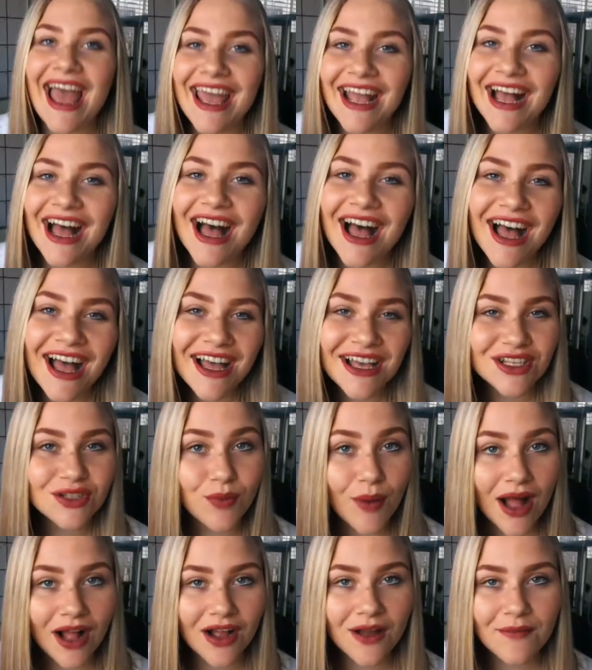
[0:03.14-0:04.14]
Hey
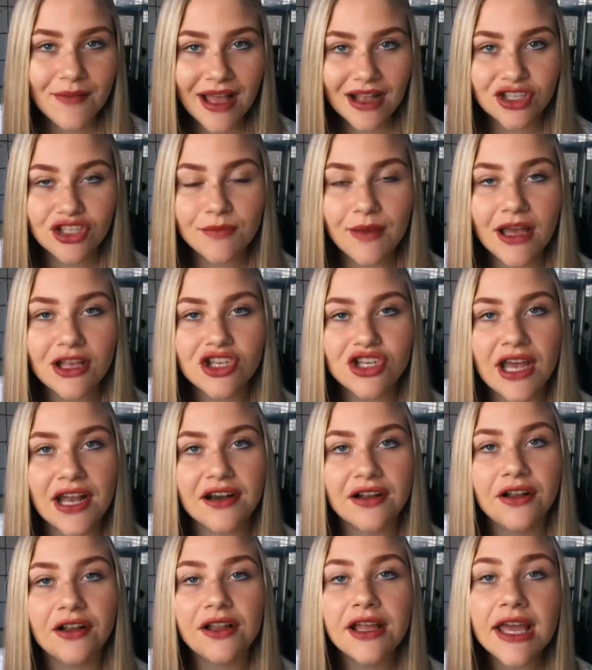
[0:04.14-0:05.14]
guys, welcome back to my
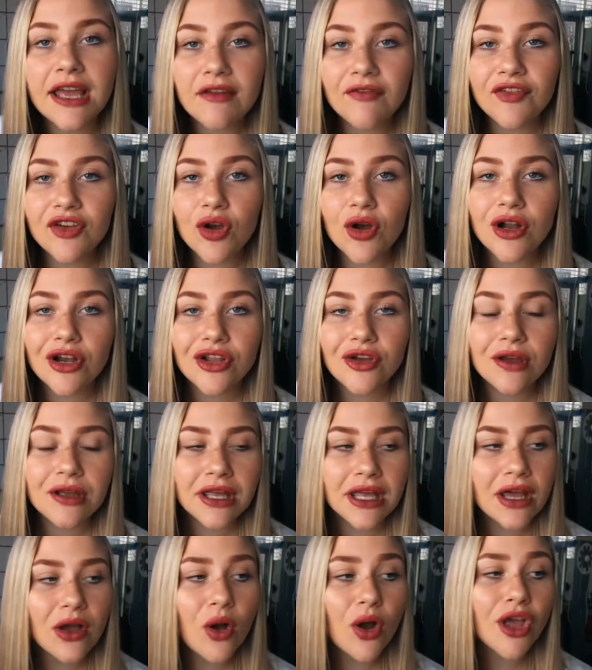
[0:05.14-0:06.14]
channel. If you are new
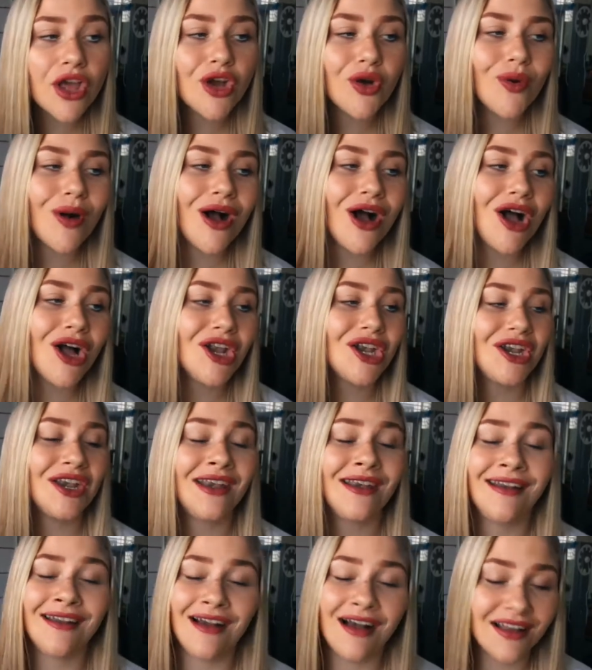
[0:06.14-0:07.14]
here or you are
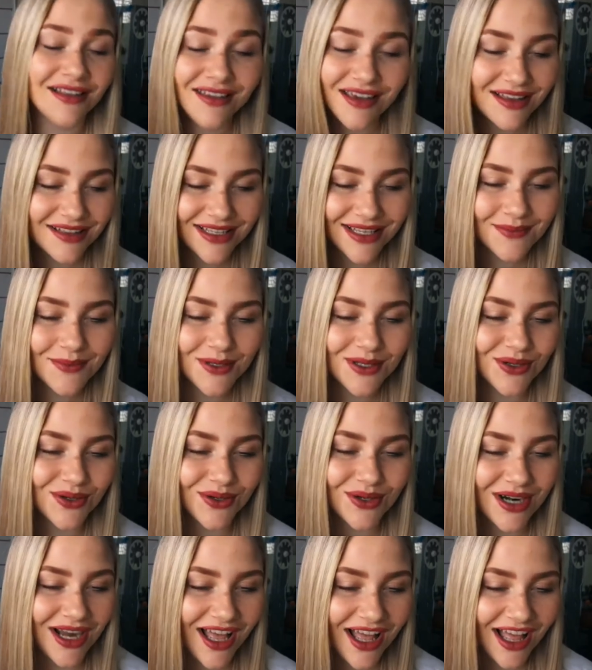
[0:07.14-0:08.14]
not yet
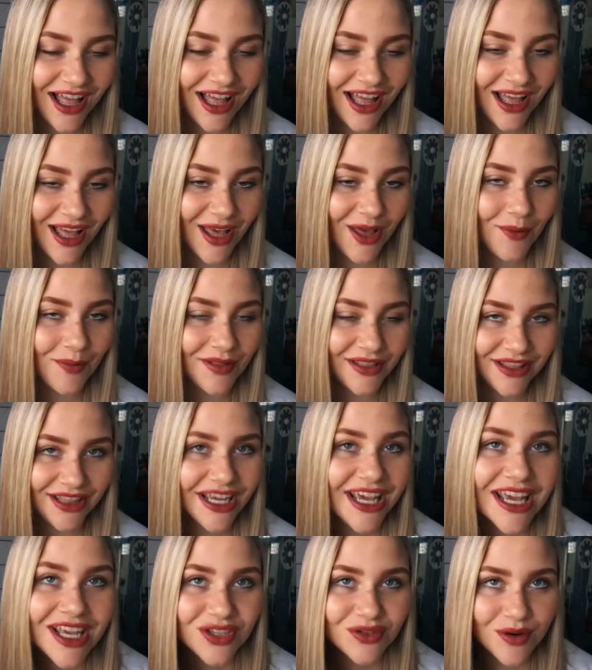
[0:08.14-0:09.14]
subscribed,
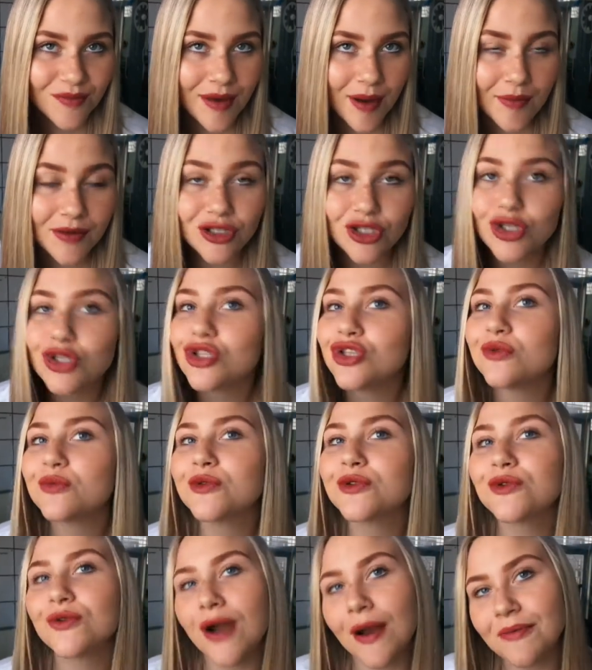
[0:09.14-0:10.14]
please remember to
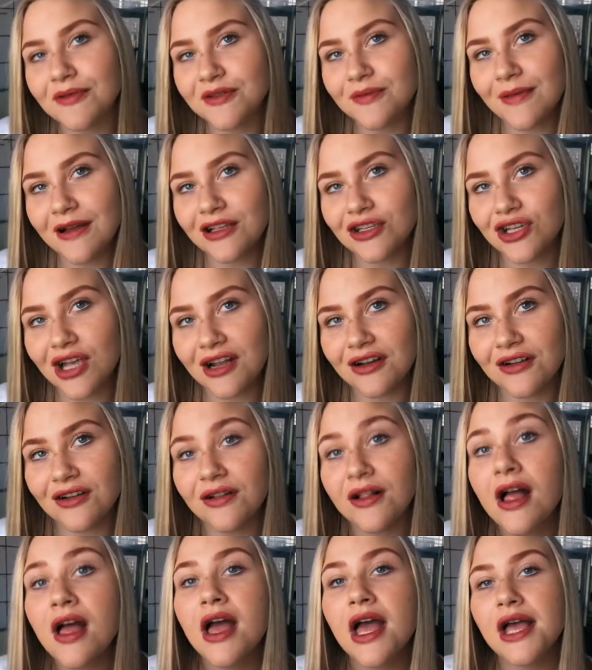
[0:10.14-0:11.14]
subscribe to my
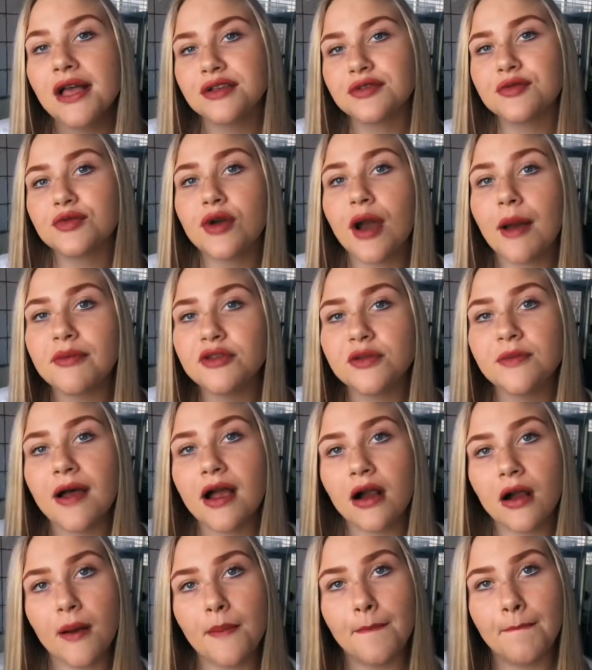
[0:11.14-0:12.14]
channel, subscribe to
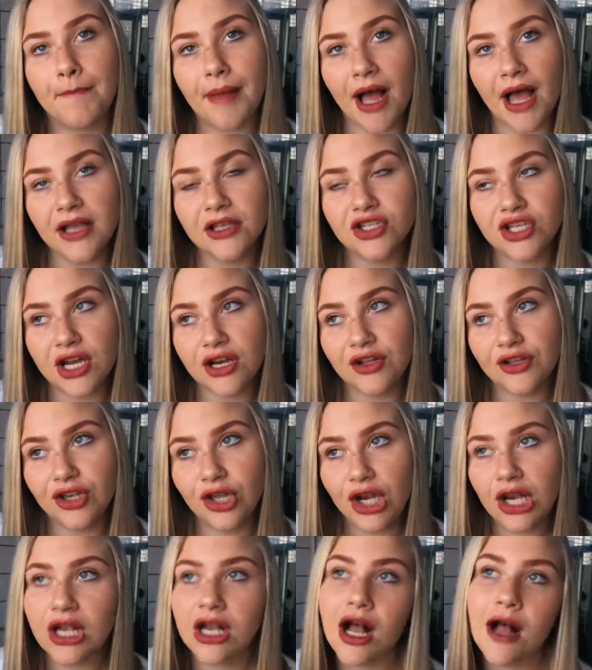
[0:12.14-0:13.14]
my combined channel,
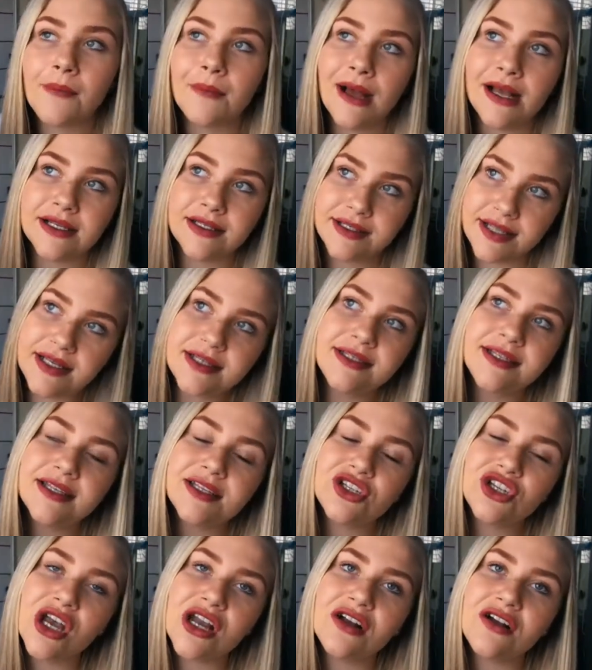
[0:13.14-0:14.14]
Yulika, my
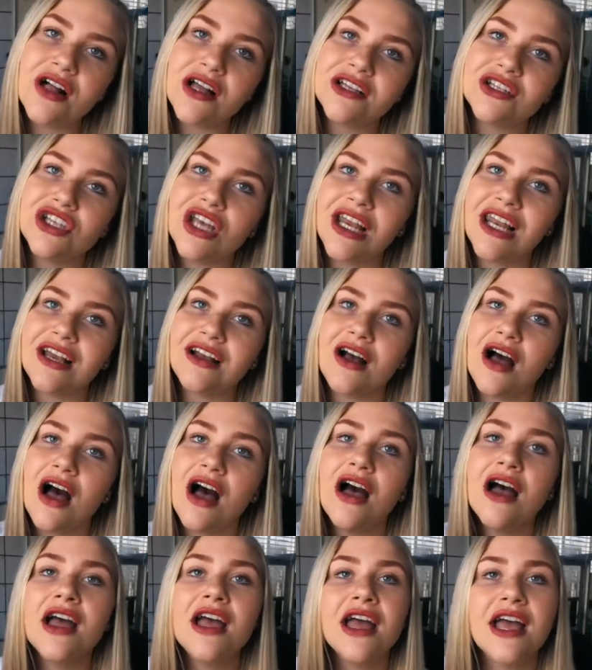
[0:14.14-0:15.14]
sister's channel,
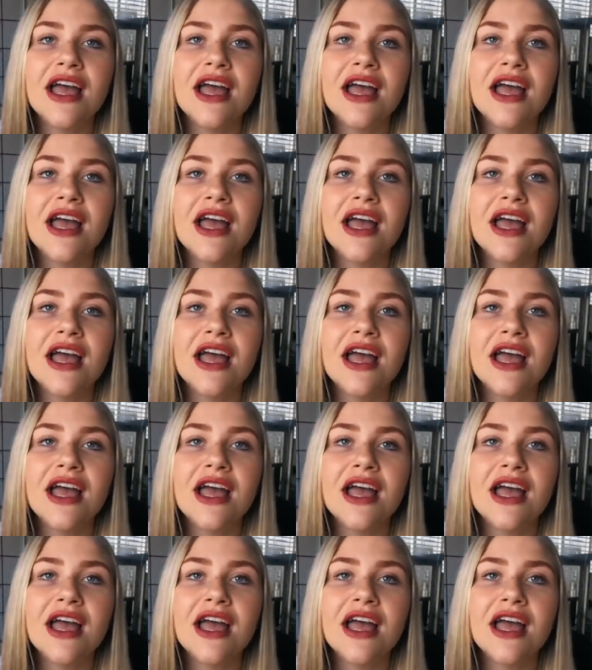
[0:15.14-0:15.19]
Angelica,